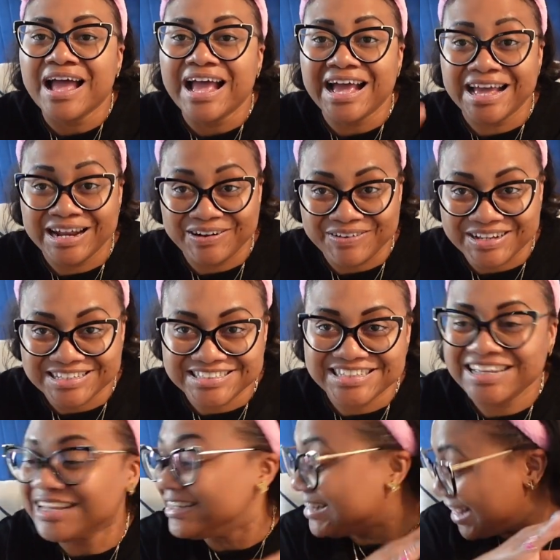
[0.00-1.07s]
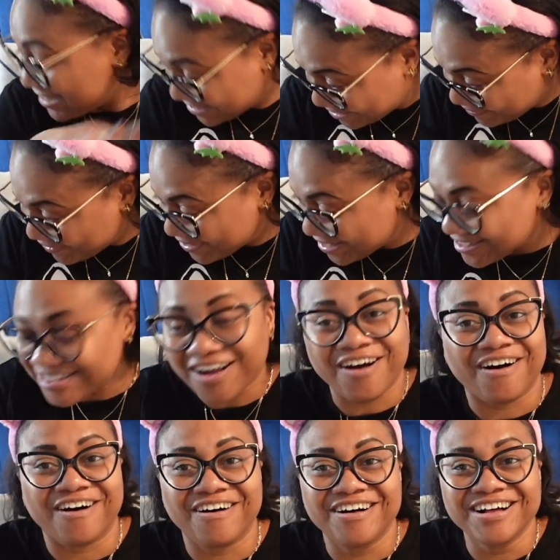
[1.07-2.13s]
anyways that's it for this
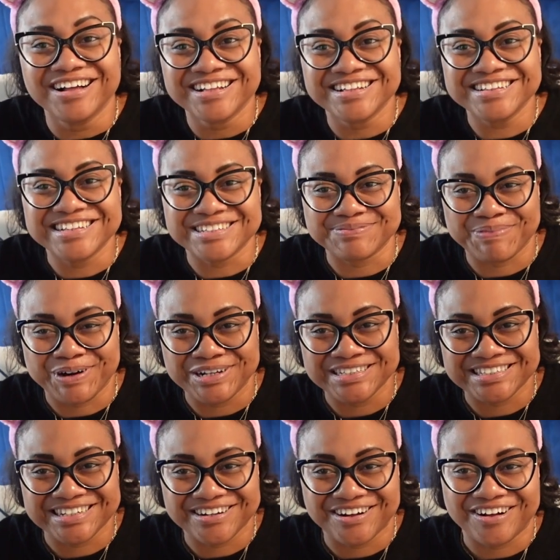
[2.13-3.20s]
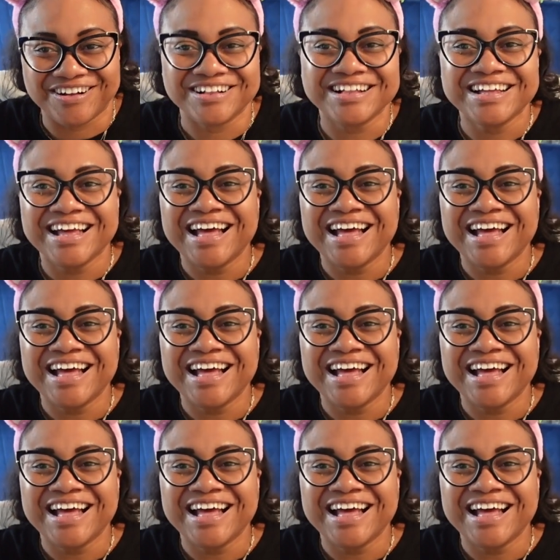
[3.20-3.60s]
haul this burlington haul